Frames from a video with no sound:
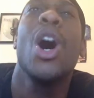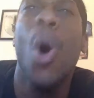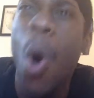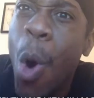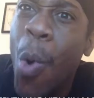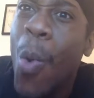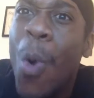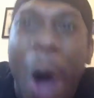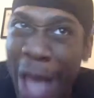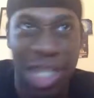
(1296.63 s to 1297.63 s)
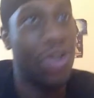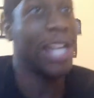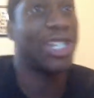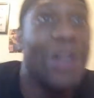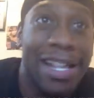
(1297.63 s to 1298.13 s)
Oh, it's
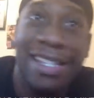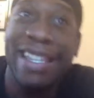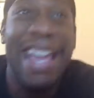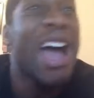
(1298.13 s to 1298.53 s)
stressing.